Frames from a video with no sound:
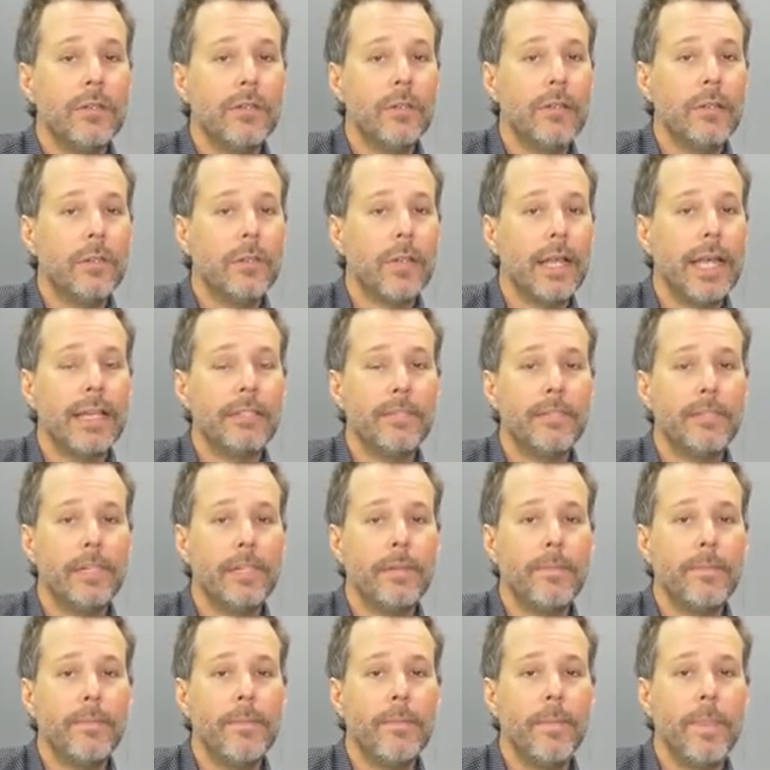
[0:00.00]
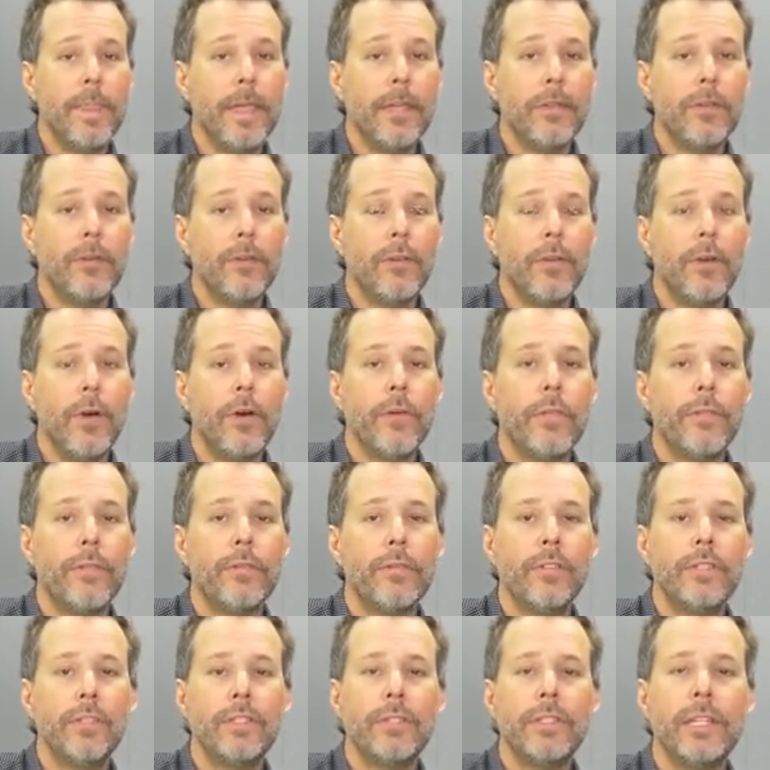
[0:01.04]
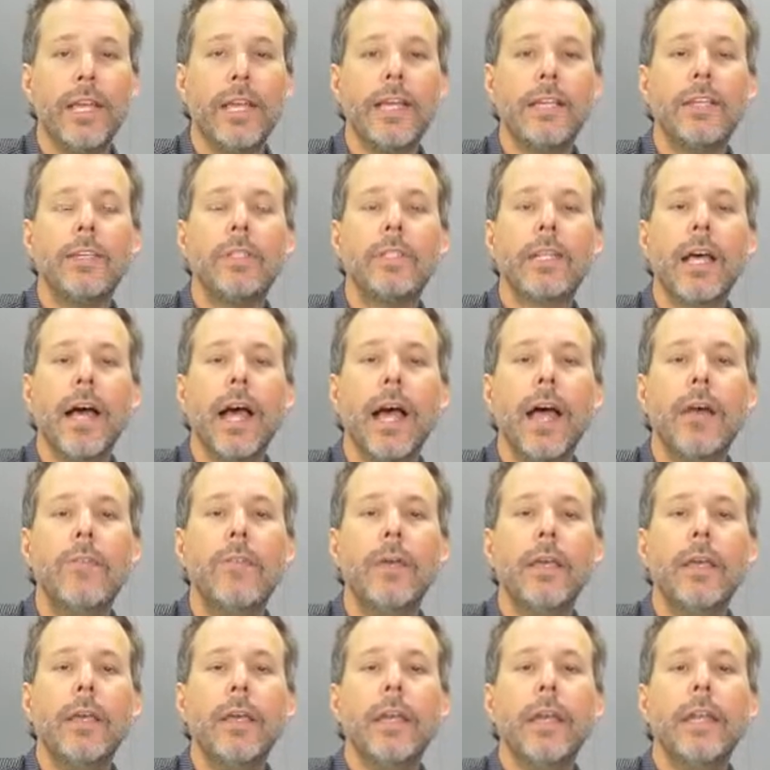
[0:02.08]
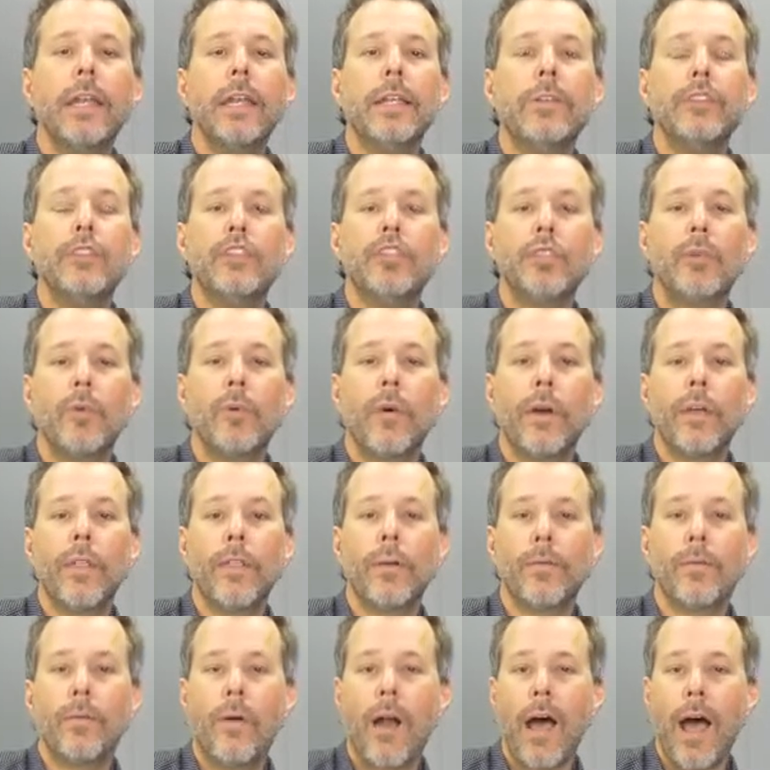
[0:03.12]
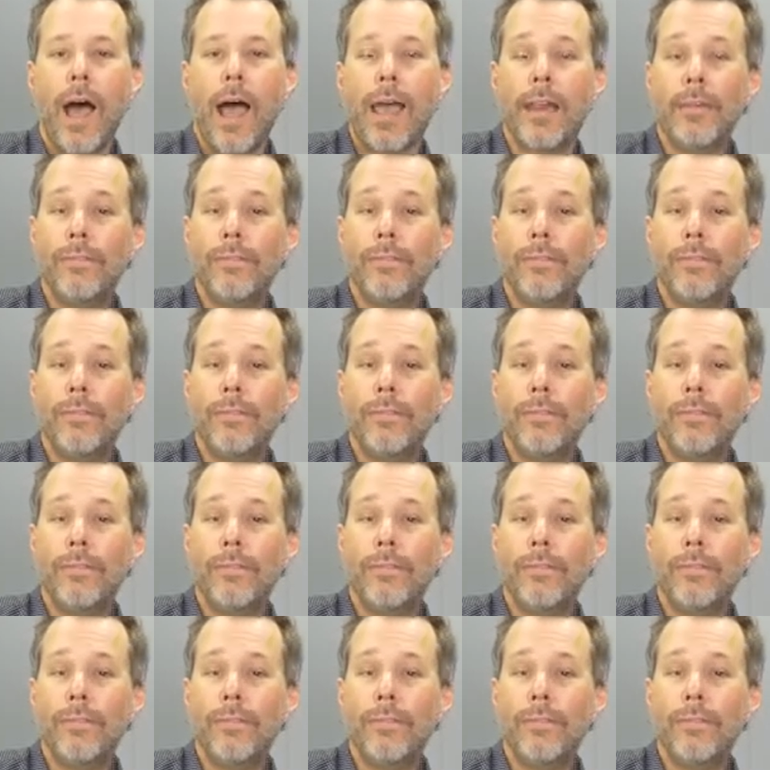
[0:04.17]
lesson that you go through, just take your time and enjoy the ride.